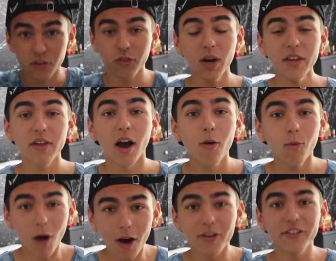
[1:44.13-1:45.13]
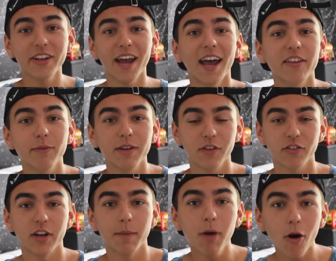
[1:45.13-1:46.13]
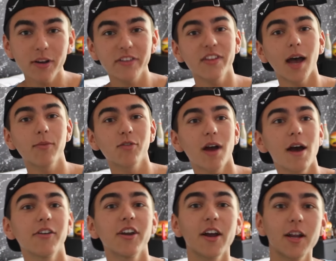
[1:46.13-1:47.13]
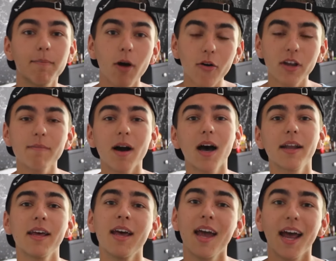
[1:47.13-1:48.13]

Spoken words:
So I thought, whoa, he's gonna ask me if there's any Pokestops around here, any Pokemon,